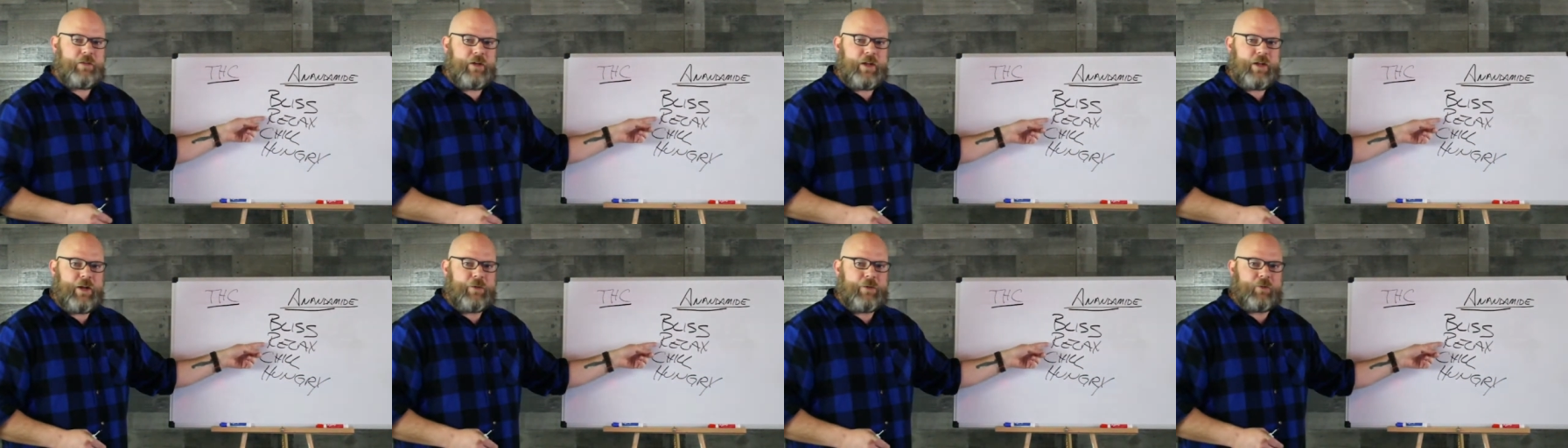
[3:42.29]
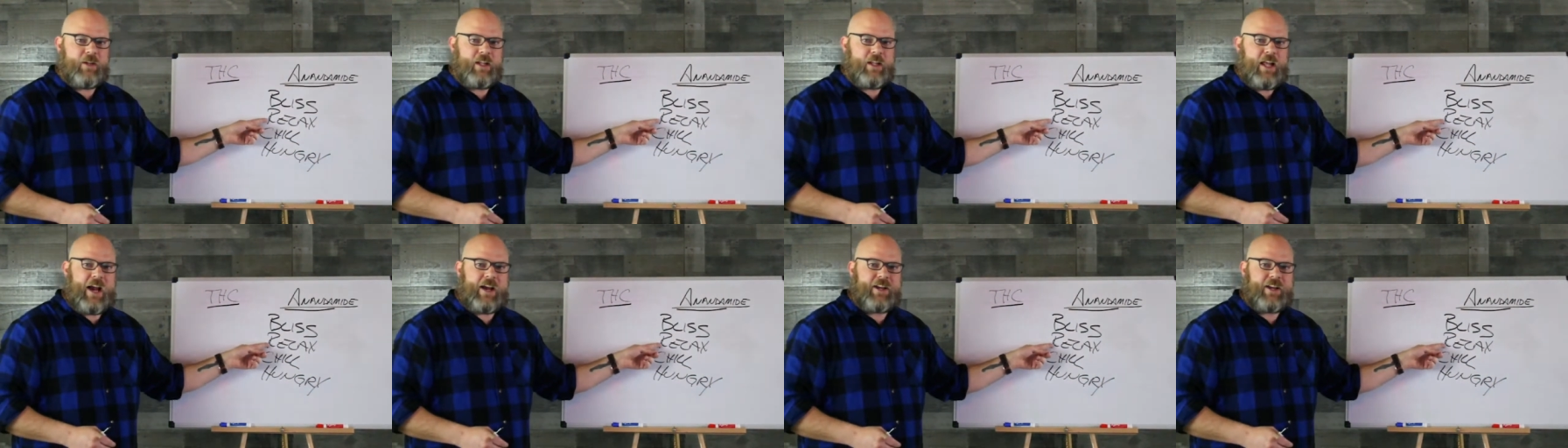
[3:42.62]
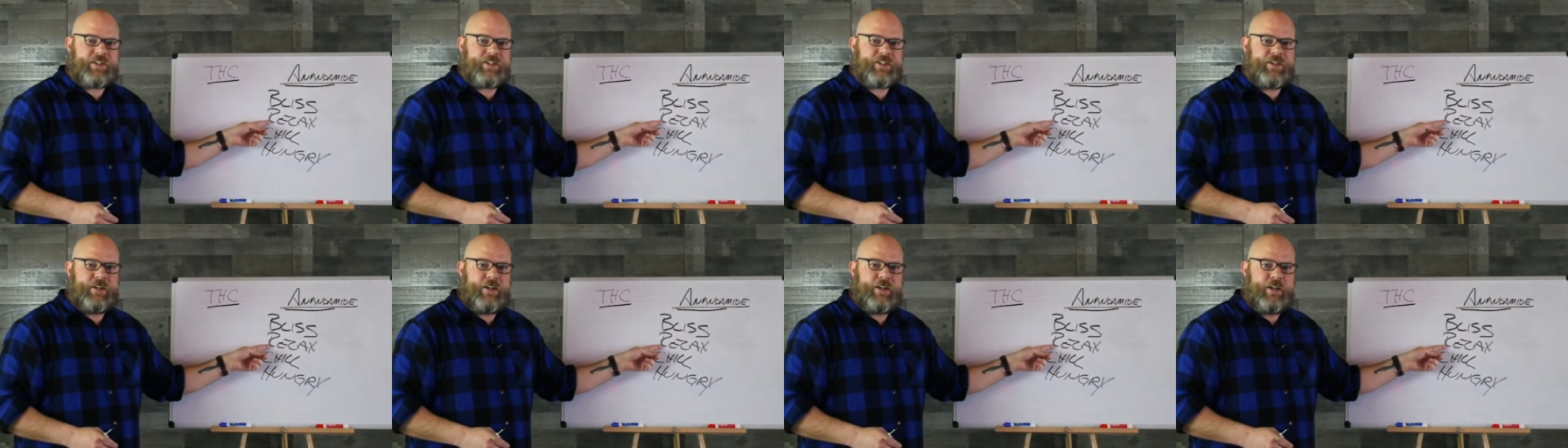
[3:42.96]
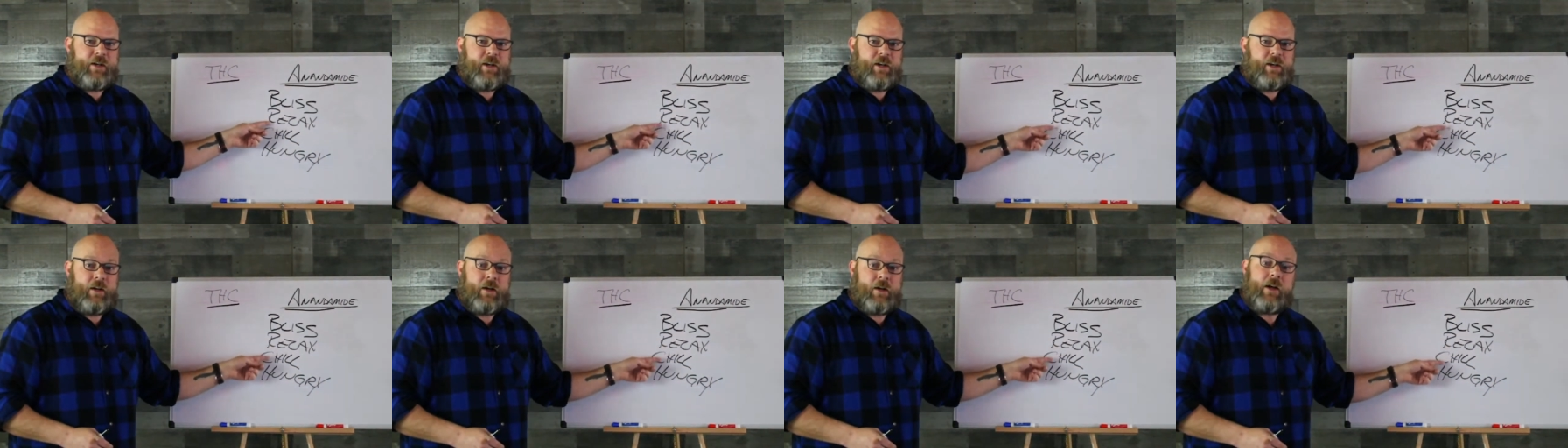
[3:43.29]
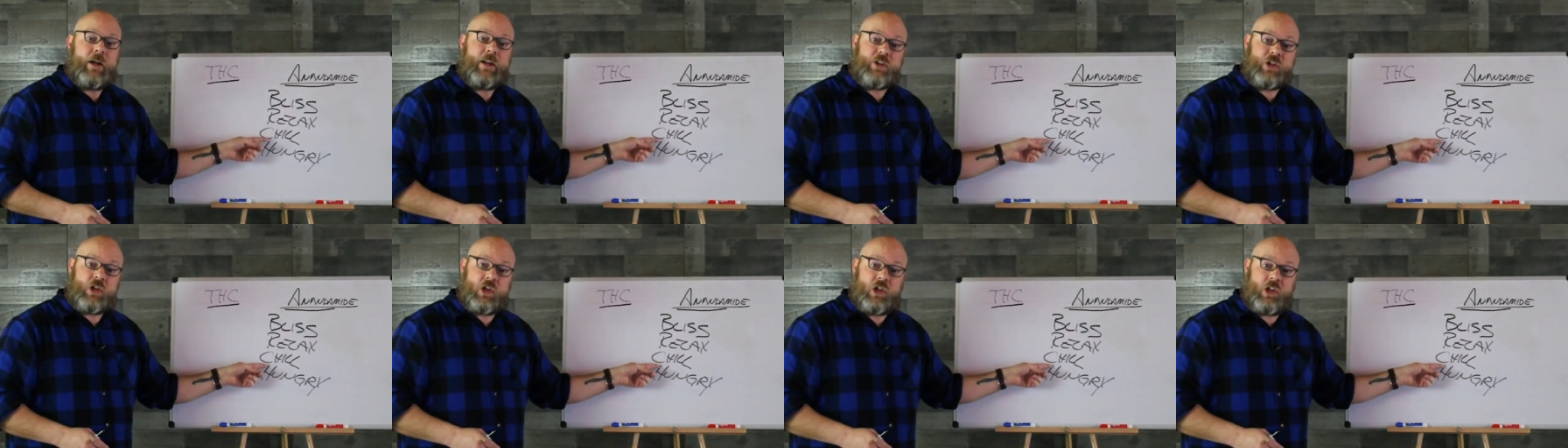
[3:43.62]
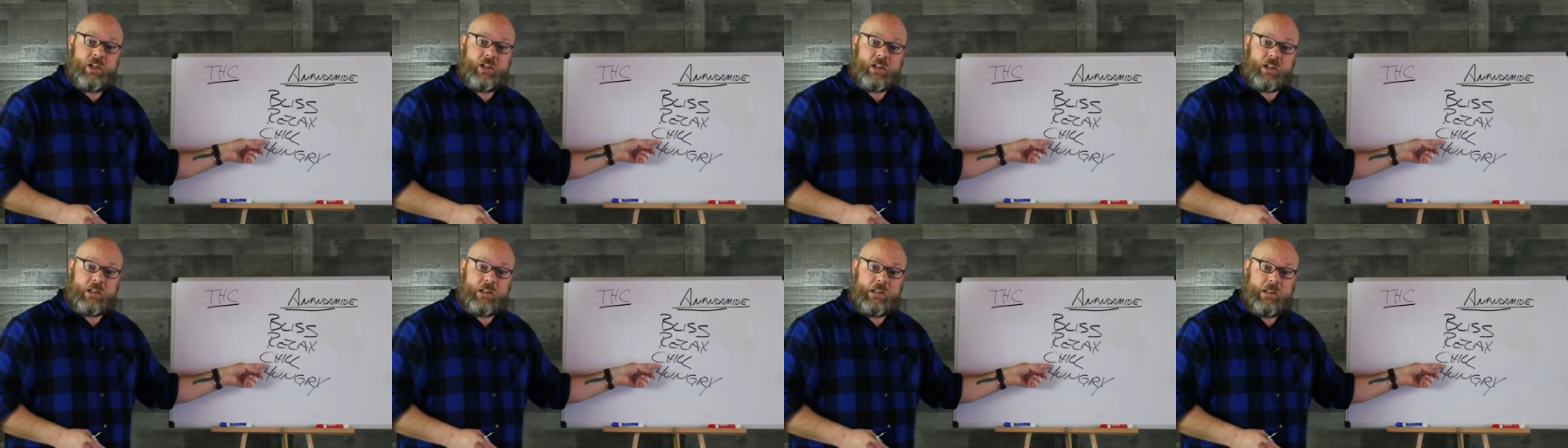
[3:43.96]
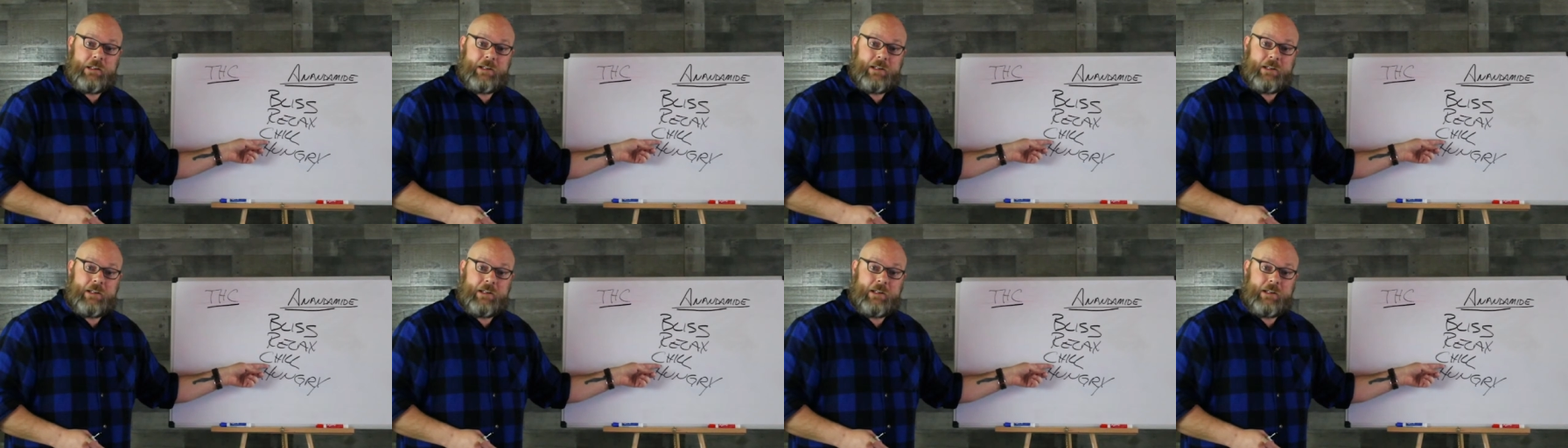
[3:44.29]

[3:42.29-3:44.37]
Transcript: and relaxed and chill.